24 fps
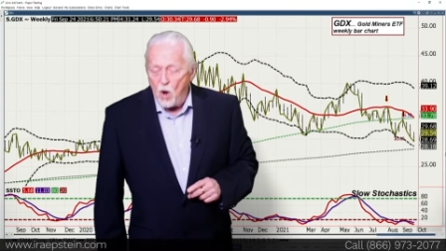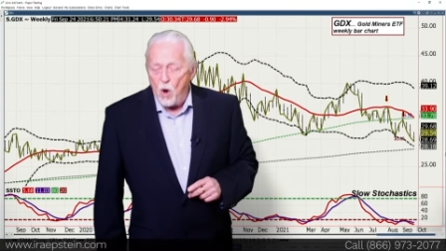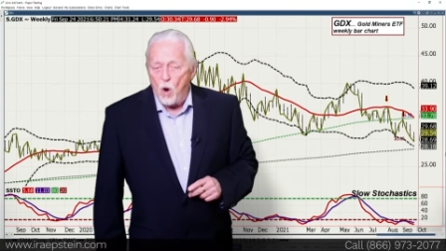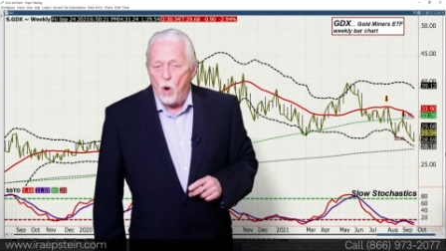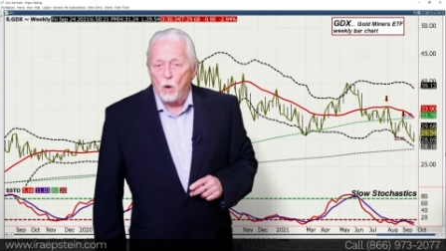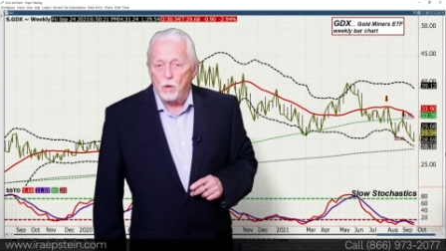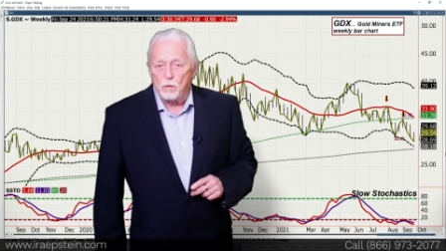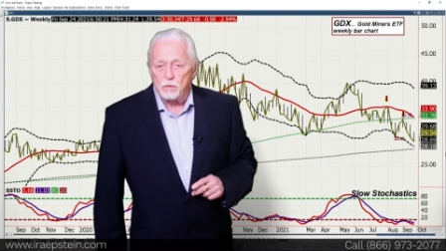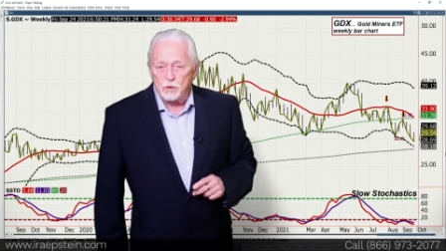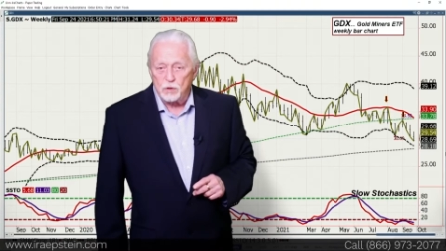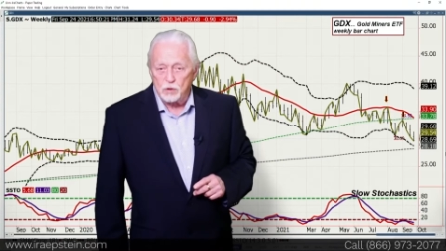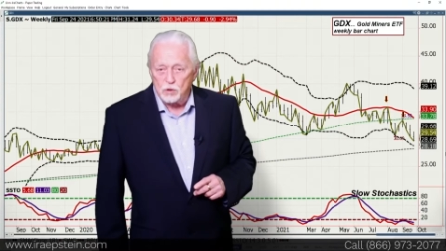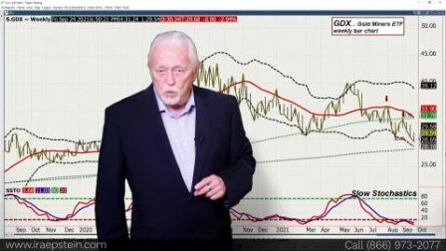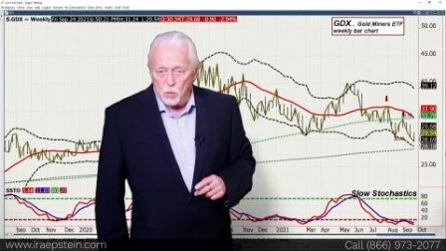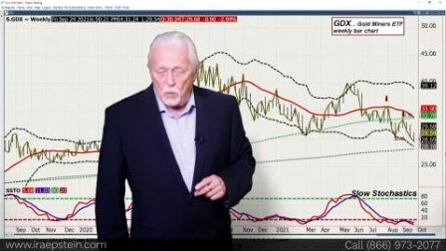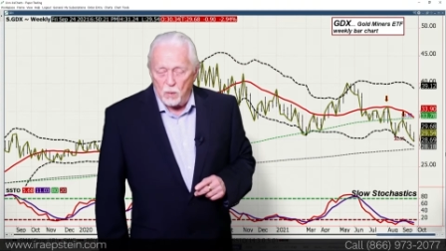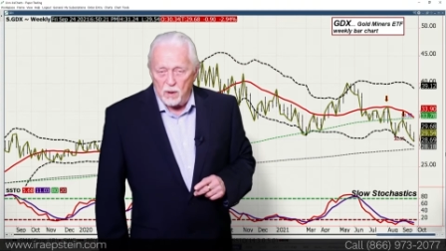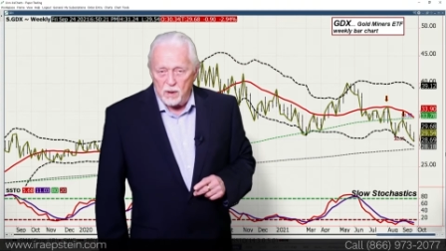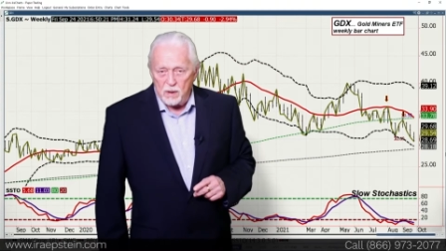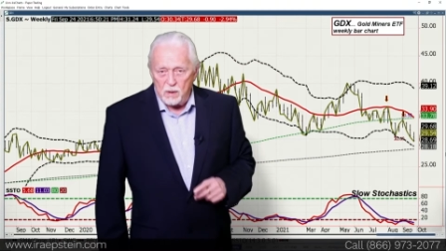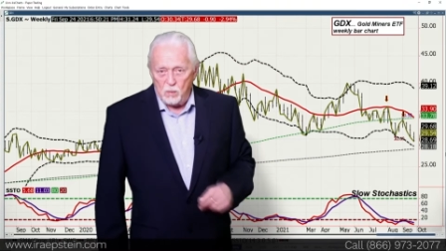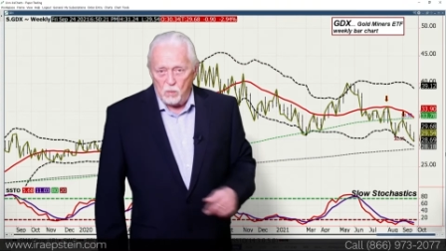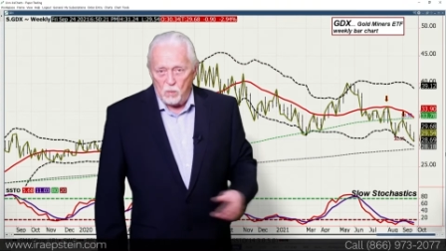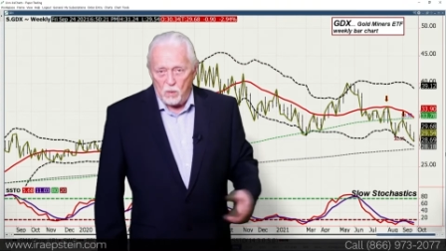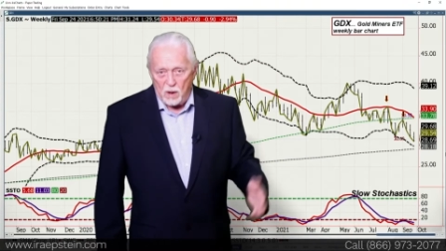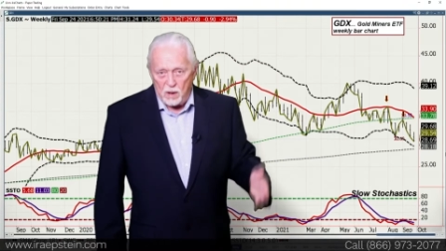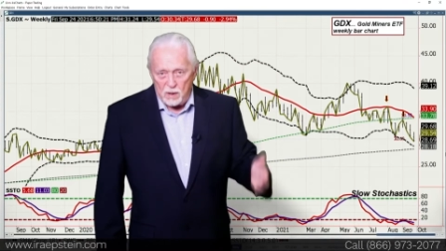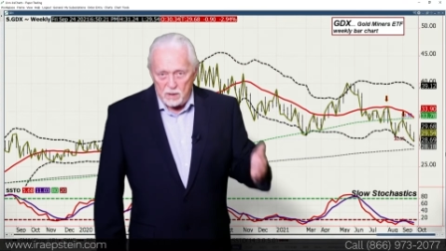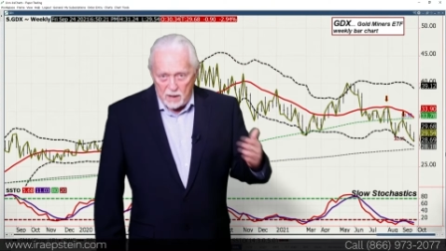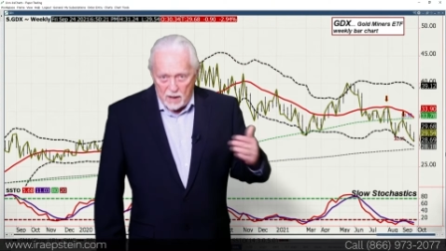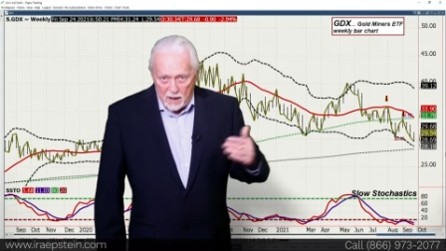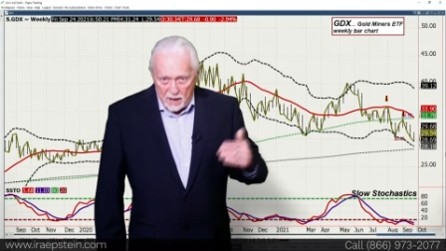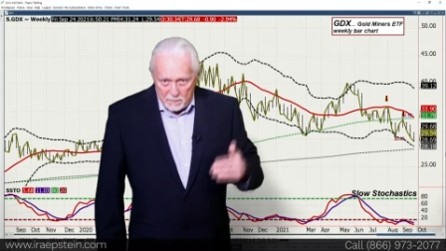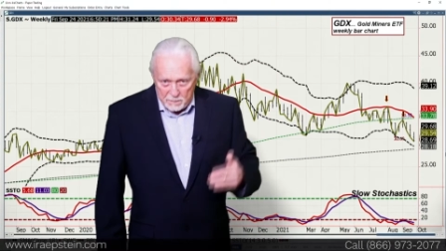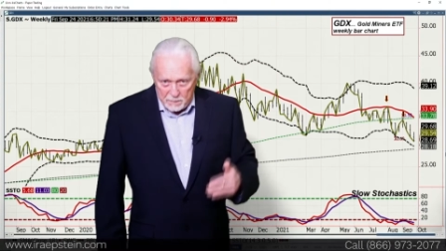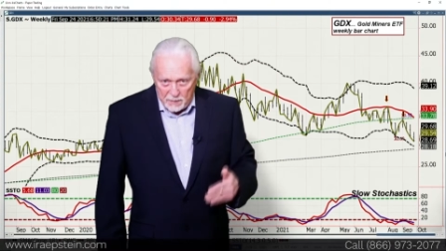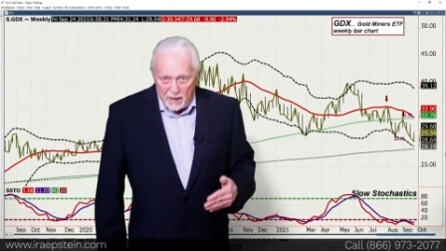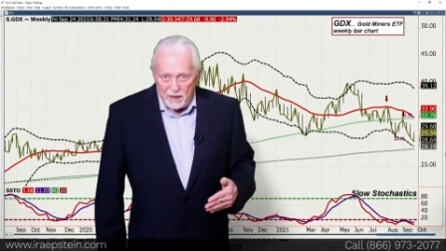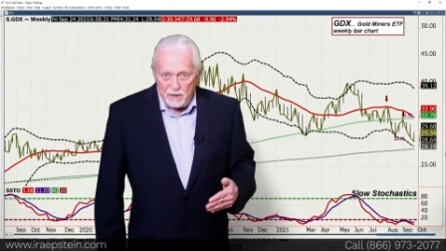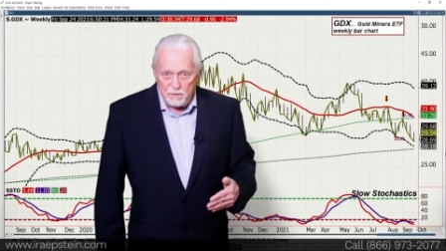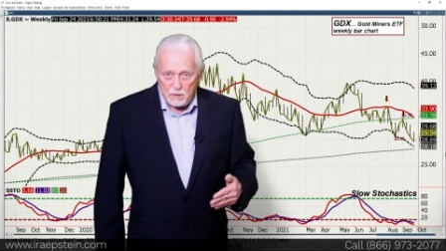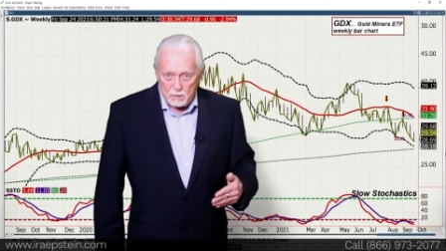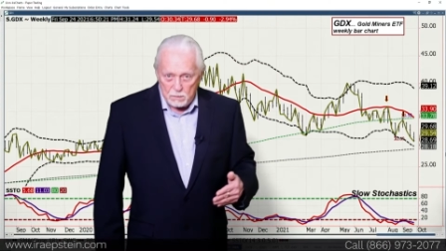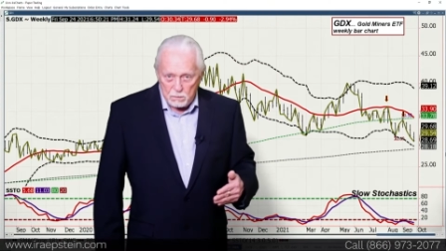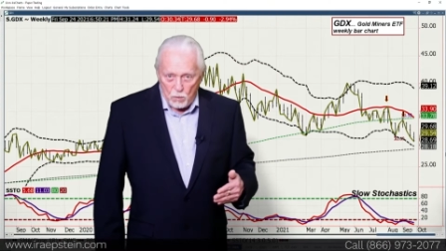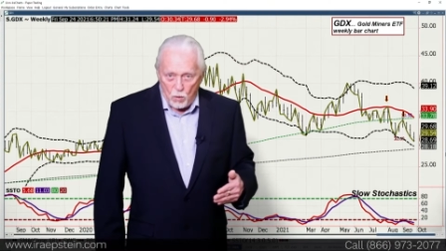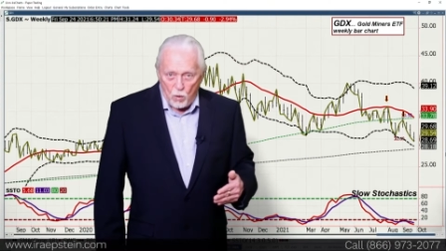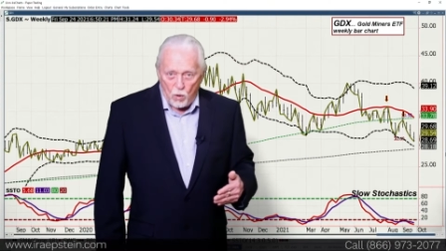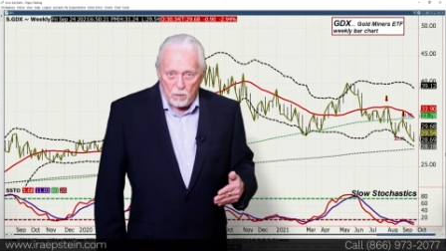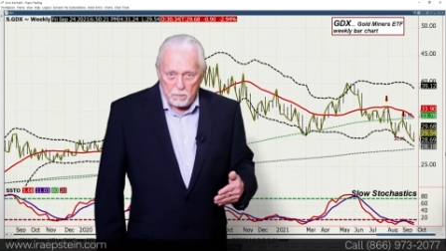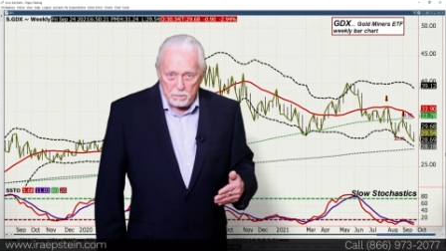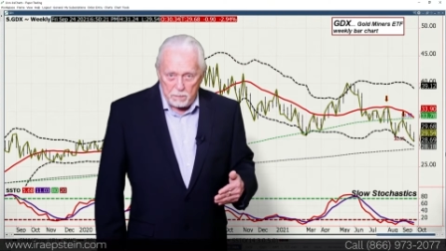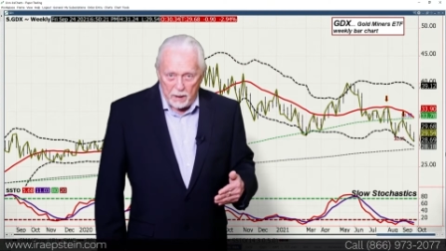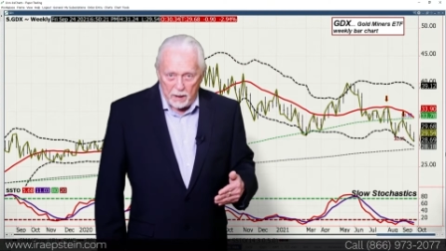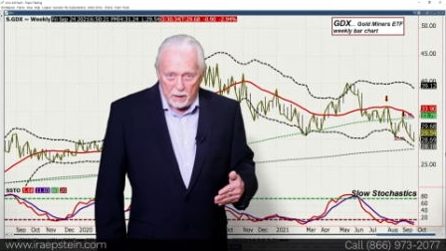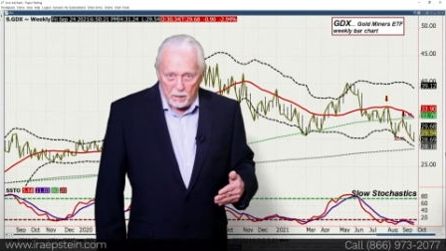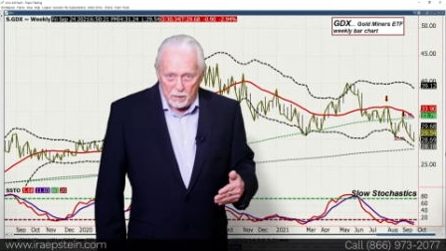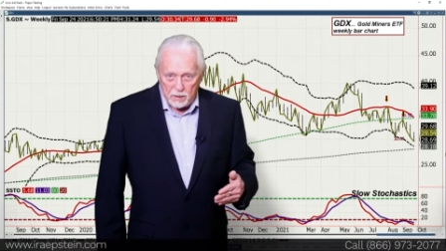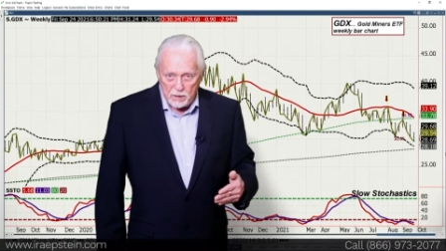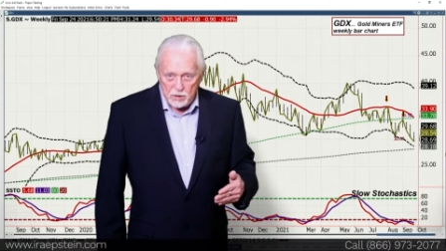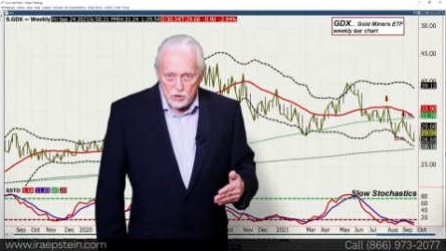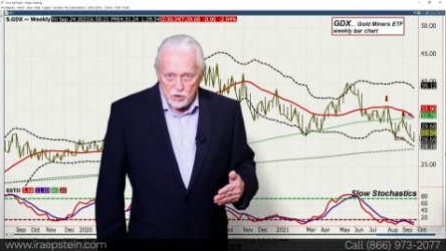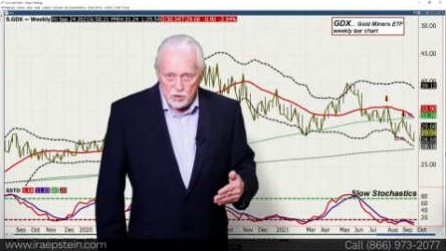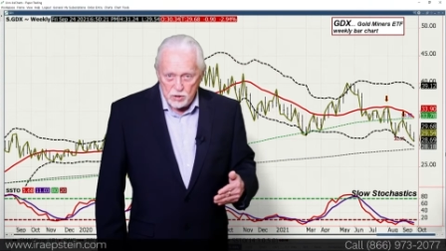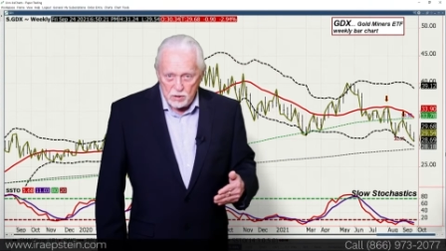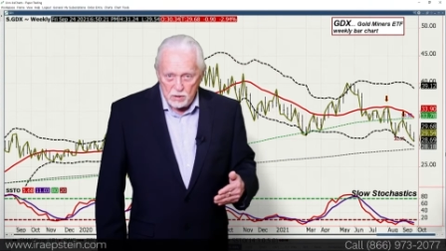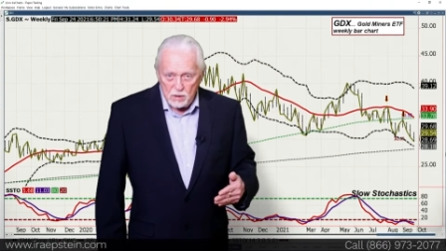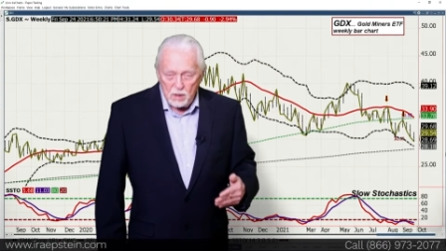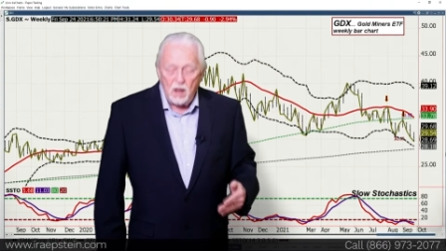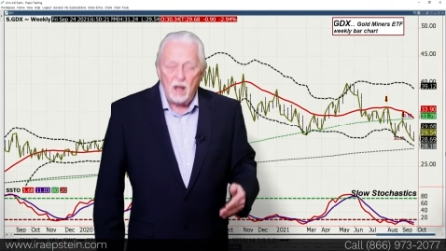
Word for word: Over 21, I'm even more bearish.